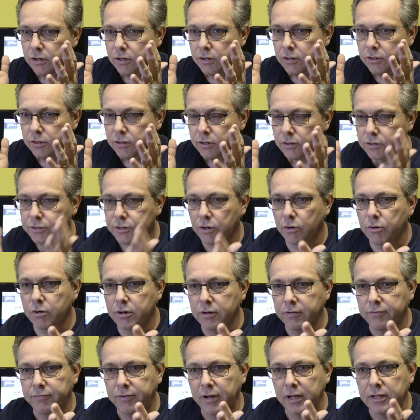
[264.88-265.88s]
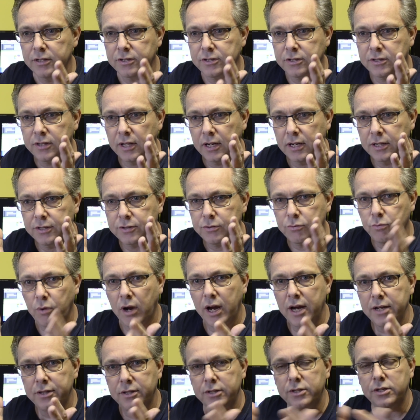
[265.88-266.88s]
you're so convinced that it's
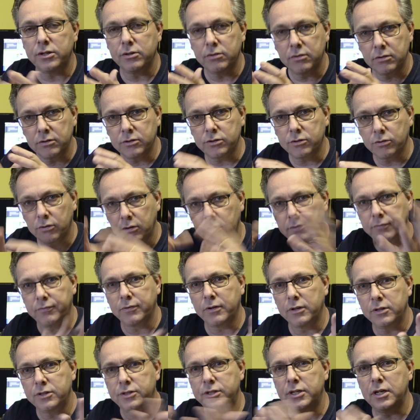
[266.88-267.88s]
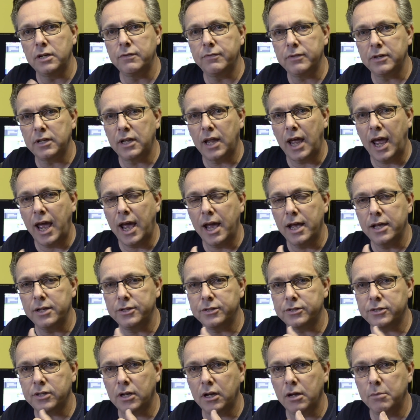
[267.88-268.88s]
right that you sort of conceive it
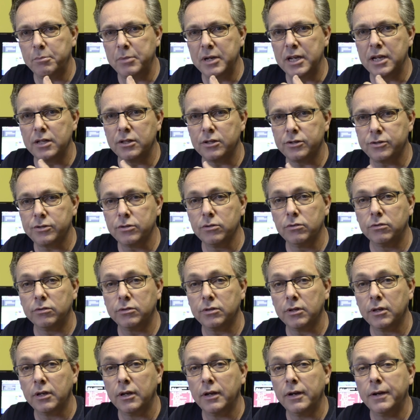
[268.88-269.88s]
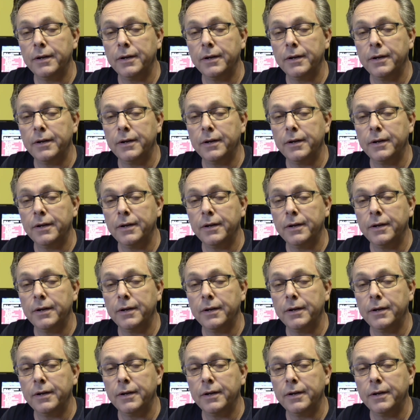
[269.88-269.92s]
as being the truth.